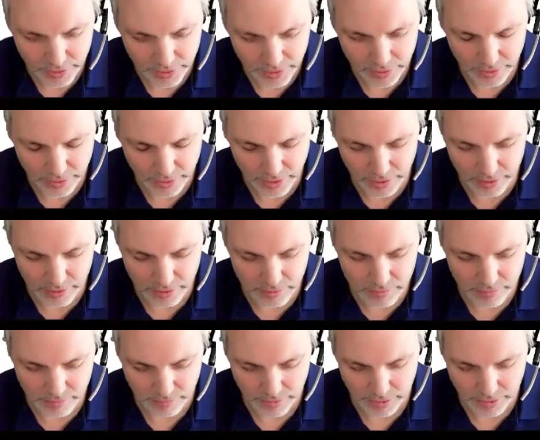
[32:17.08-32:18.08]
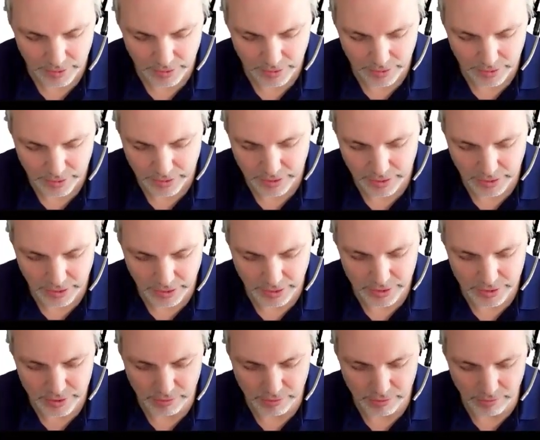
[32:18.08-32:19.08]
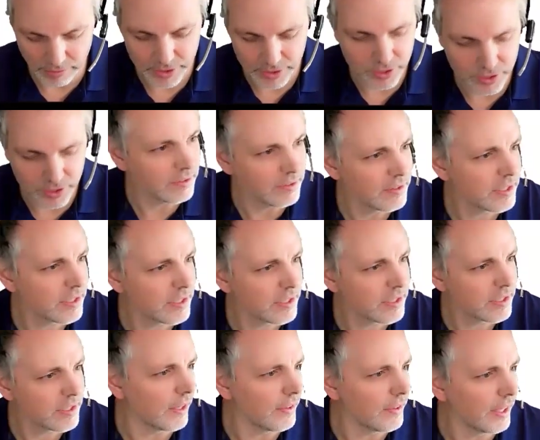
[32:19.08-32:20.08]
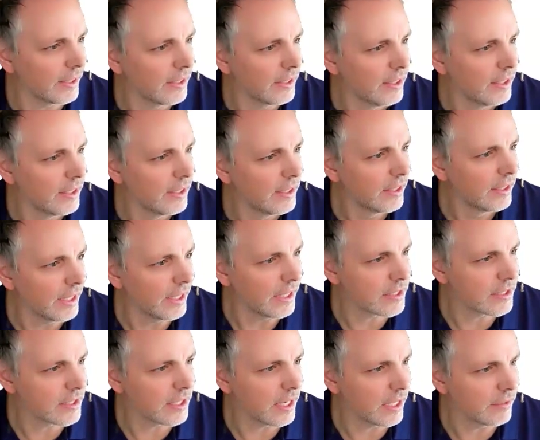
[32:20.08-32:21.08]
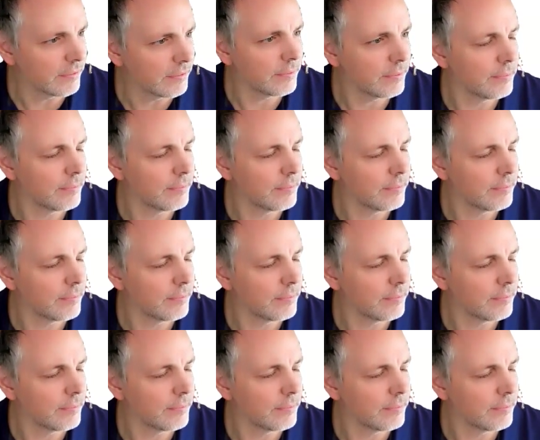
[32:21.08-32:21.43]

no interaction, something like that, and hit save.